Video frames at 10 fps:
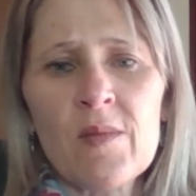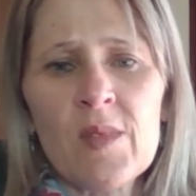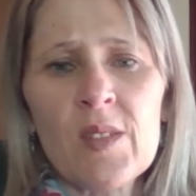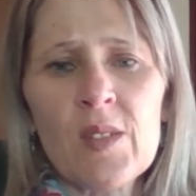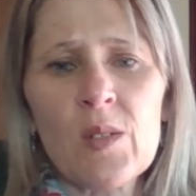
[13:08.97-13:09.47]

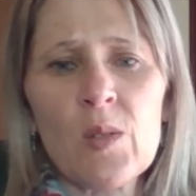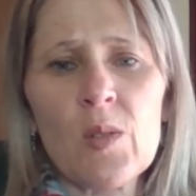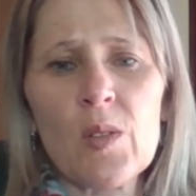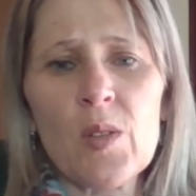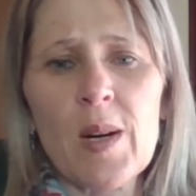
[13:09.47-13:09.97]
all
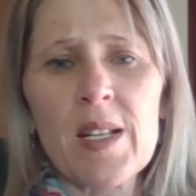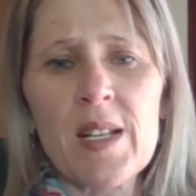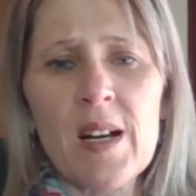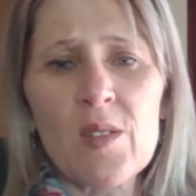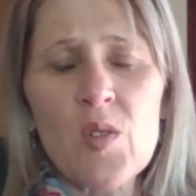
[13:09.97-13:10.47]
the way
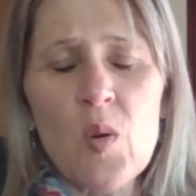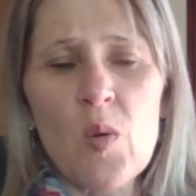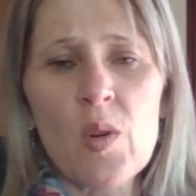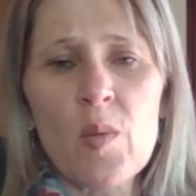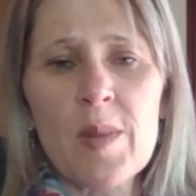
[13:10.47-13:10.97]
down to all
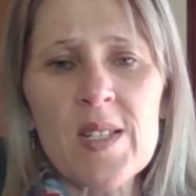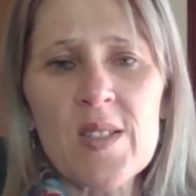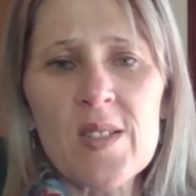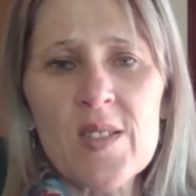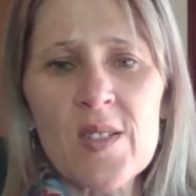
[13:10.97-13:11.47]
your
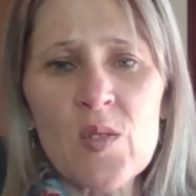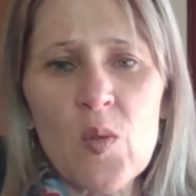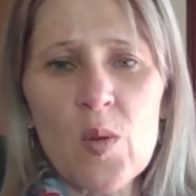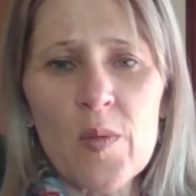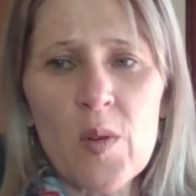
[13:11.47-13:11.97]
muscles and
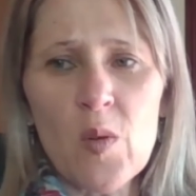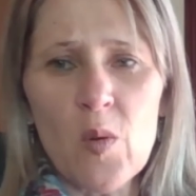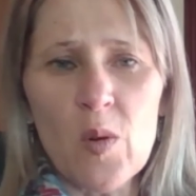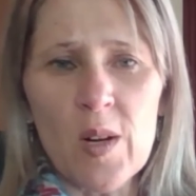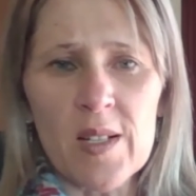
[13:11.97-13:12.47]
all of your
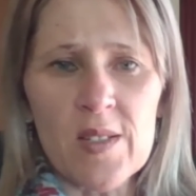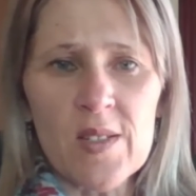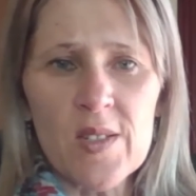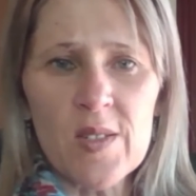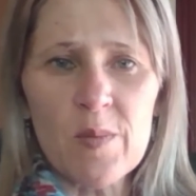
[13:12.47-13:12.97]

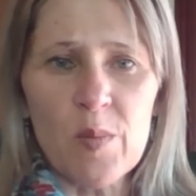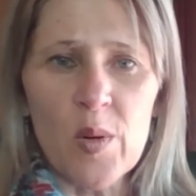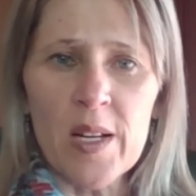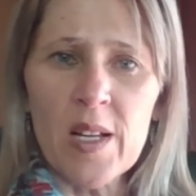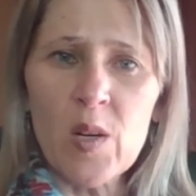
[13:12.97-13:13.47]
organs,
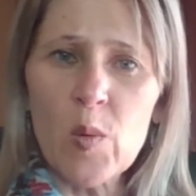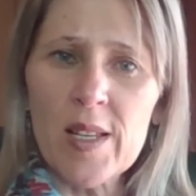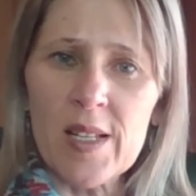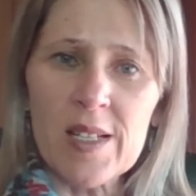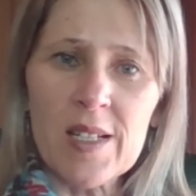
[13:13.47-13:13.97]
bringing with it